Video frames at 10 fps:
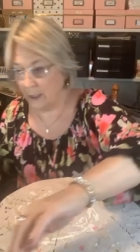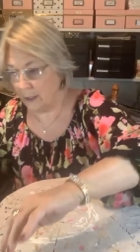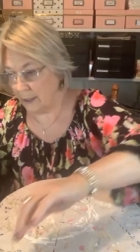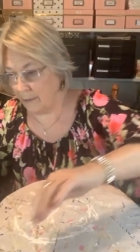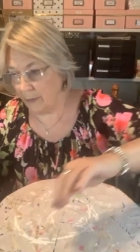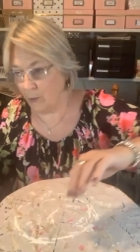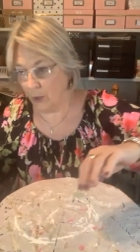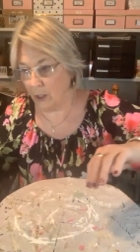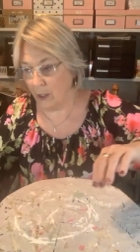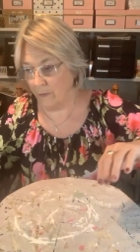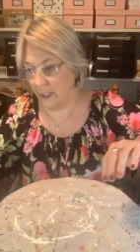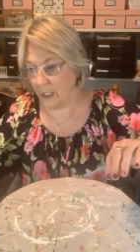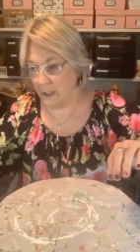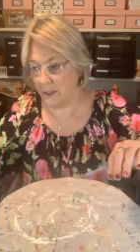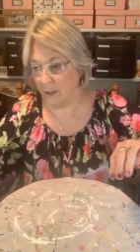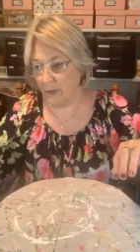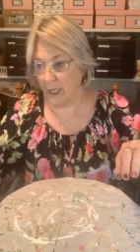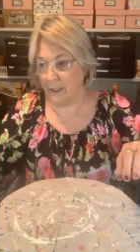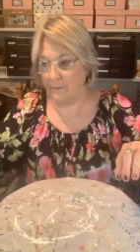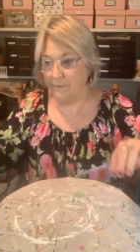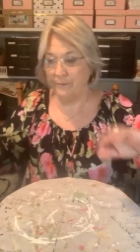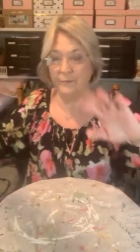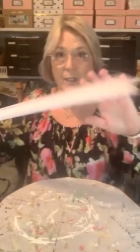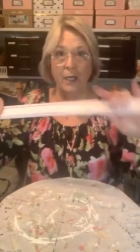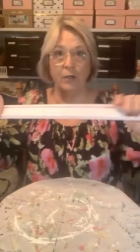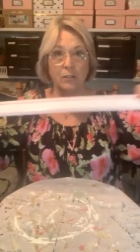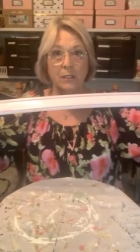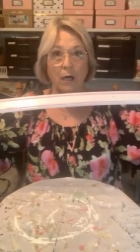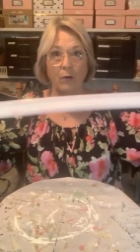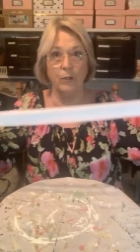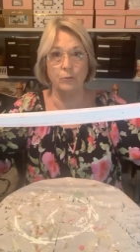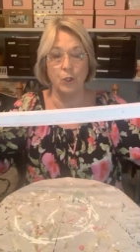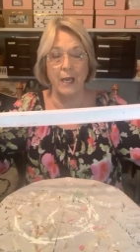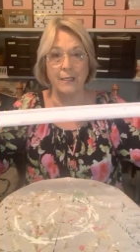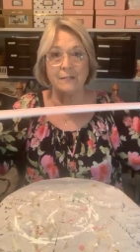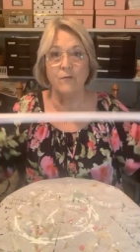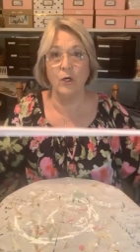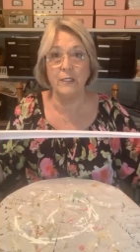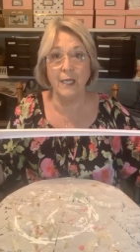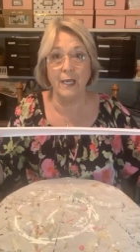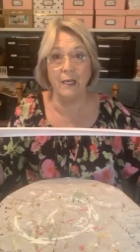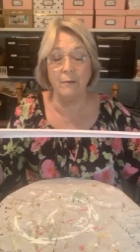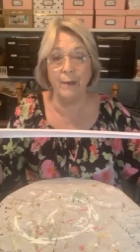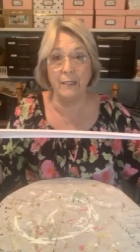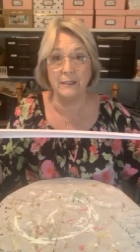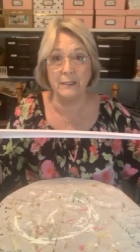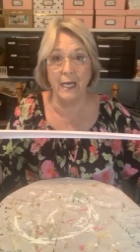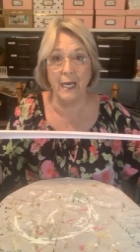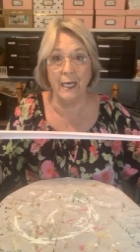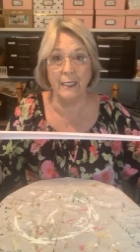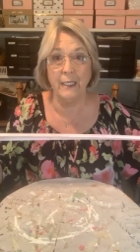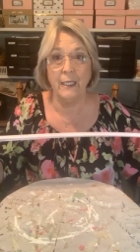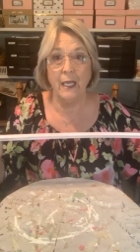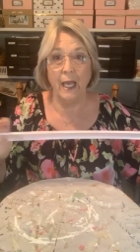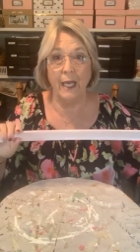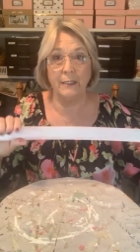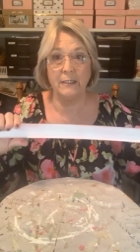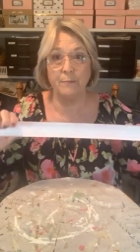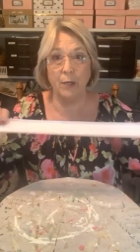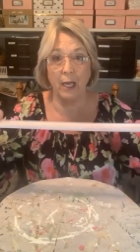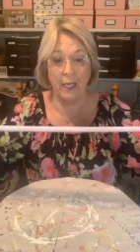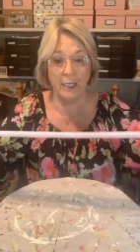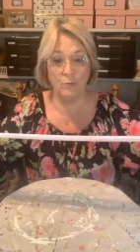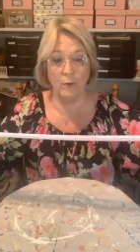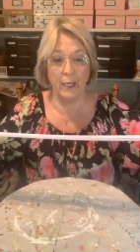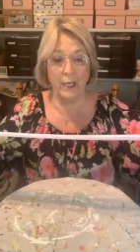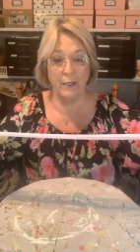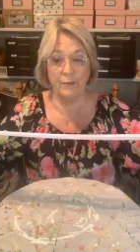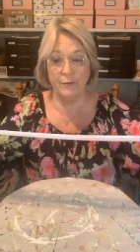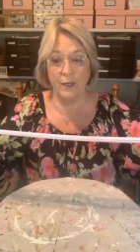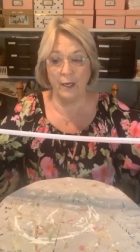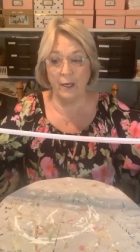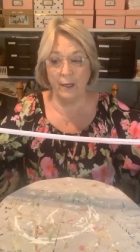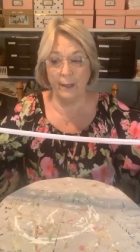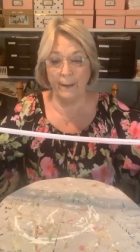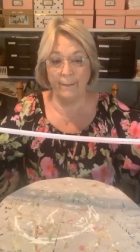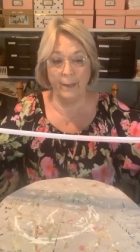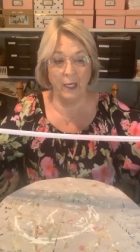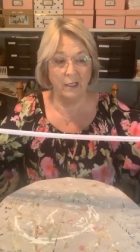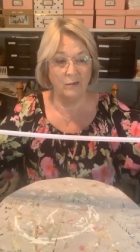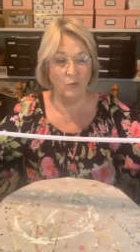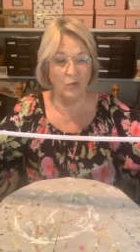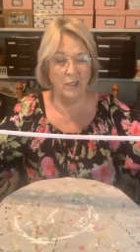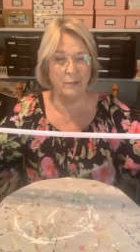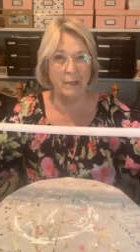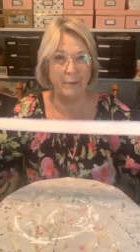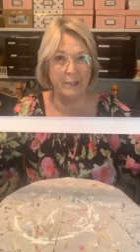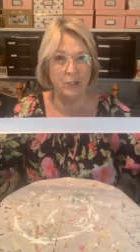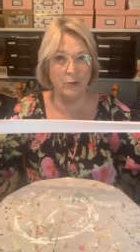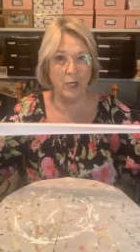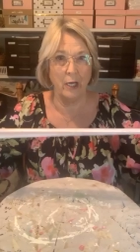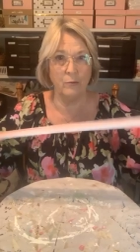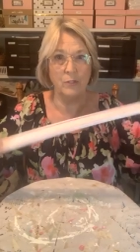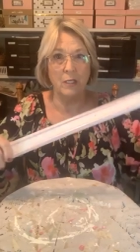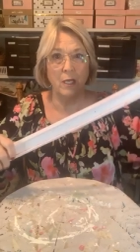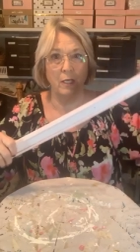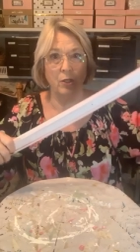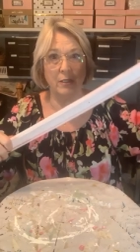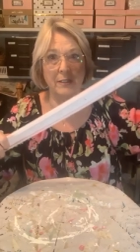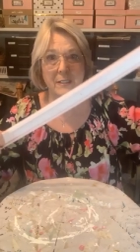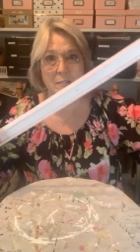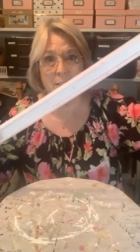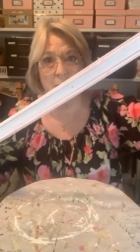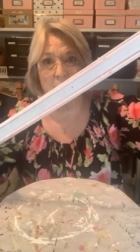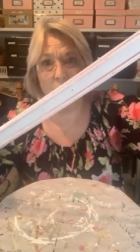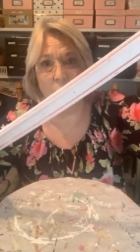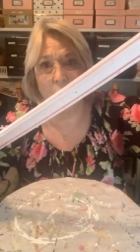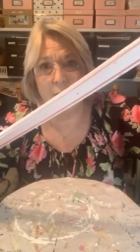and let me work on these. Okay, here's the Hot Wheel tracks. I've already taken them outside and sprayed with one, maybe 2 coats. You can still see some